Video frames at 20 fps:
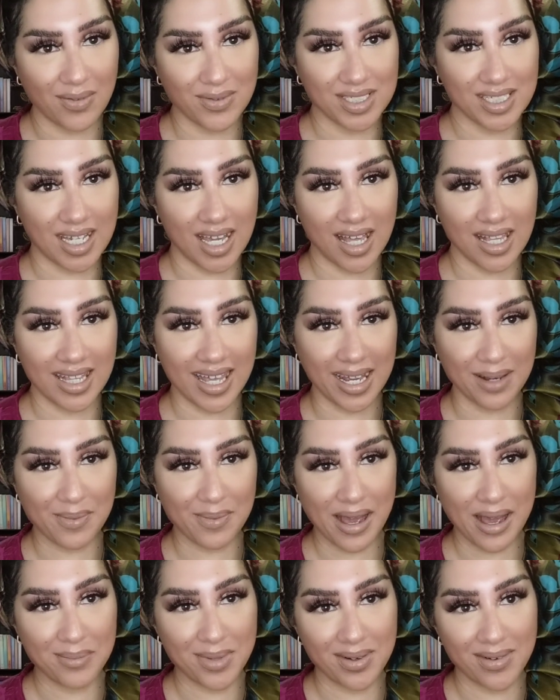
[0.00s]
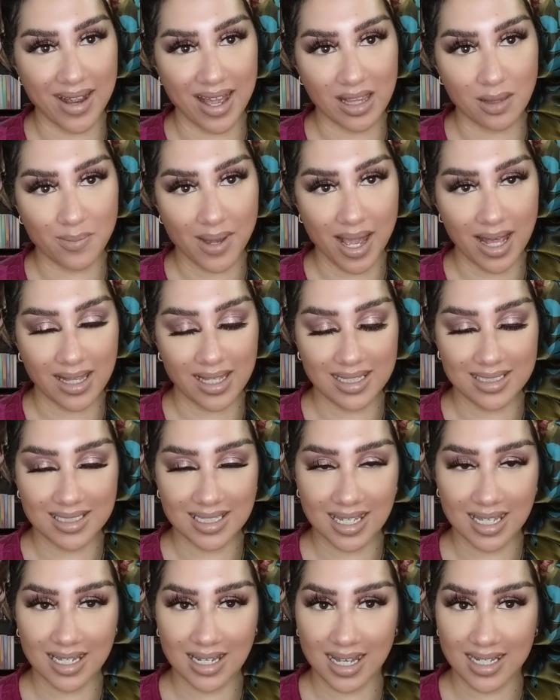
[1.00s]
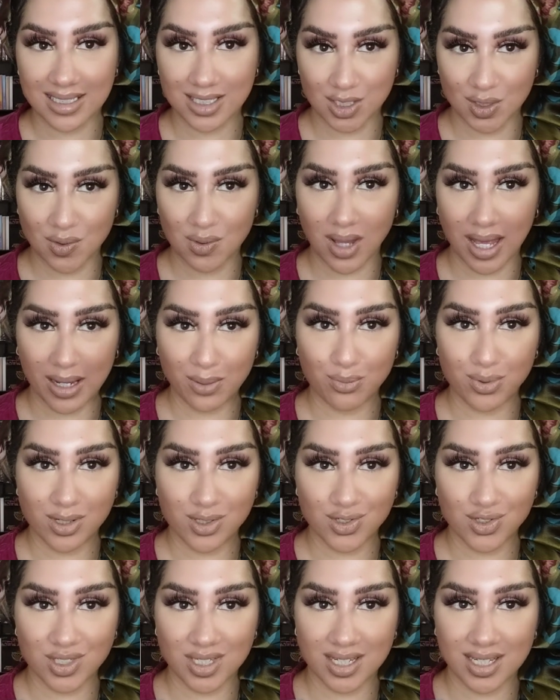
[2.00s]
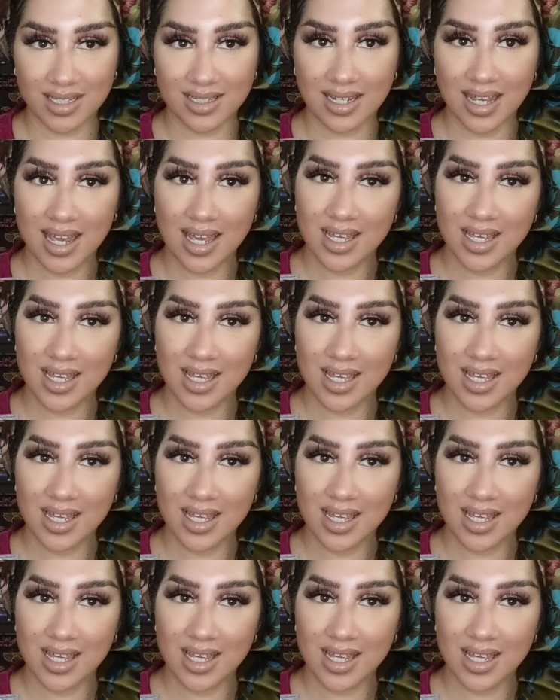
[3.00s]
to collect Pat McGrath palettes, and I do like Bridgerton.